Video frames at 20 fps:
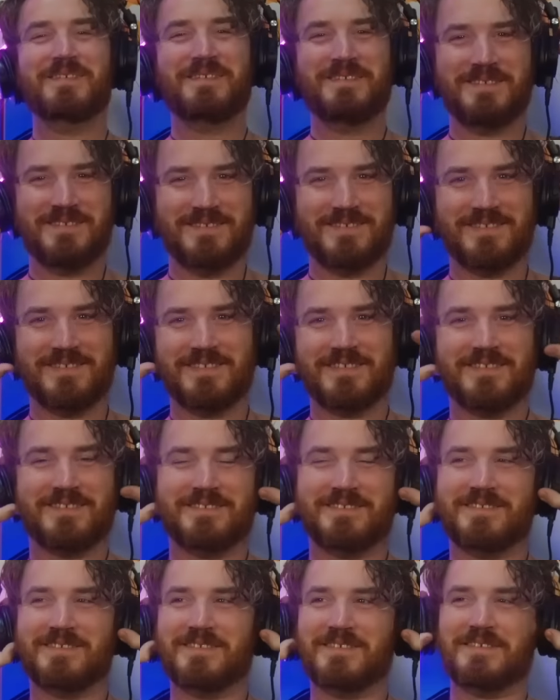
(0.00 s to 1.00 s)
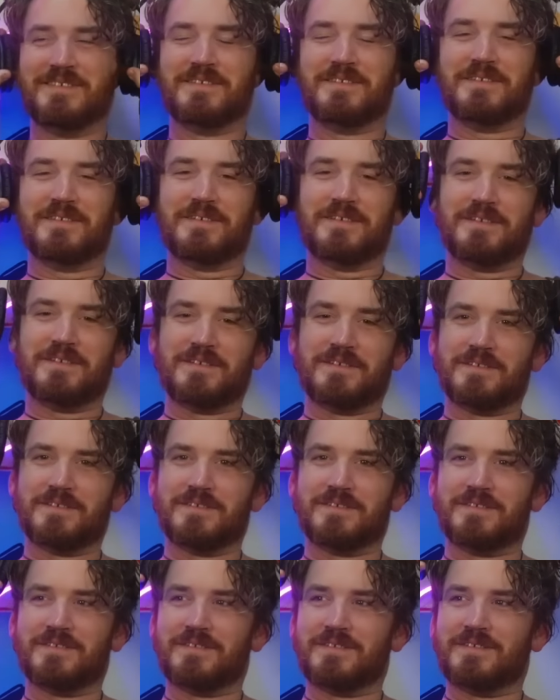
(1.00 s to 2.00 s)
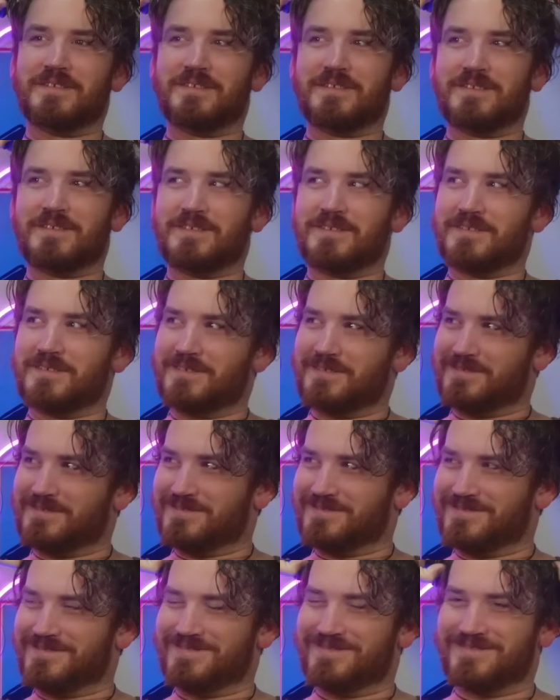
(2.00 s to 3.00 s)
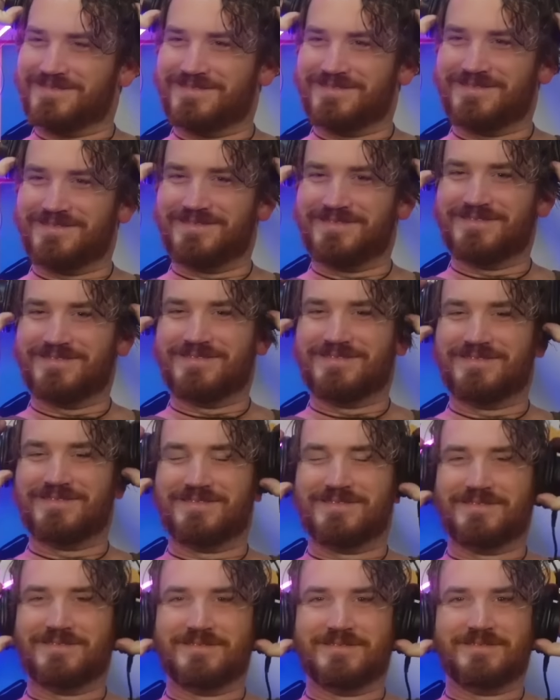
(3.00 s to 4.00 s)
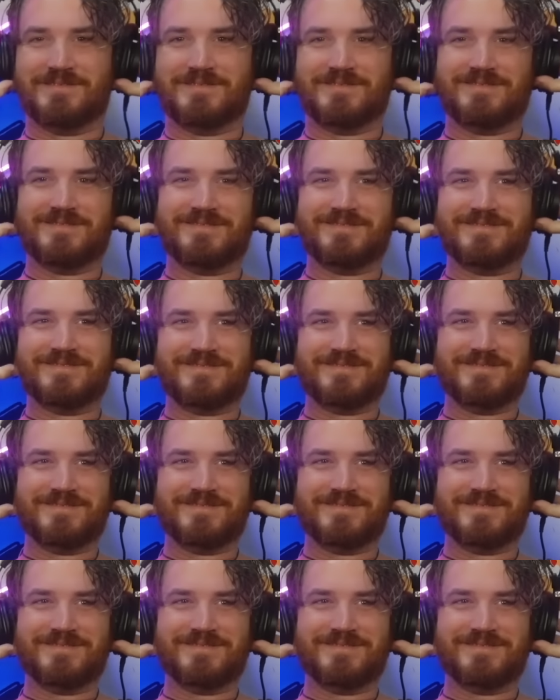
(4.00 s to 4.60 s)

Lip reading: [no speech]